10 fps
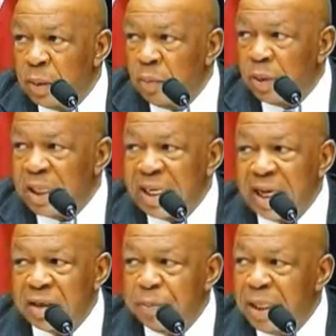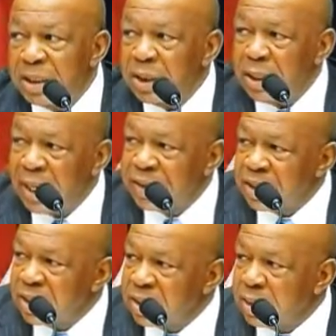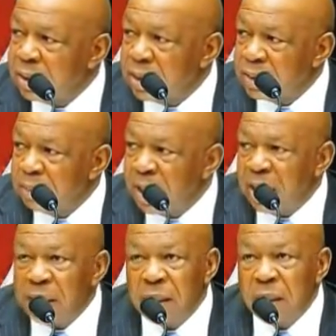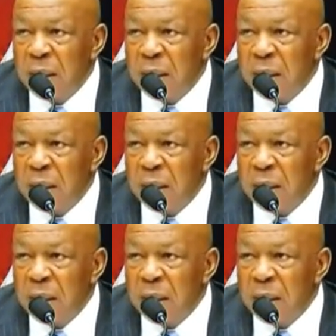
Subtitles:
when that accusation is made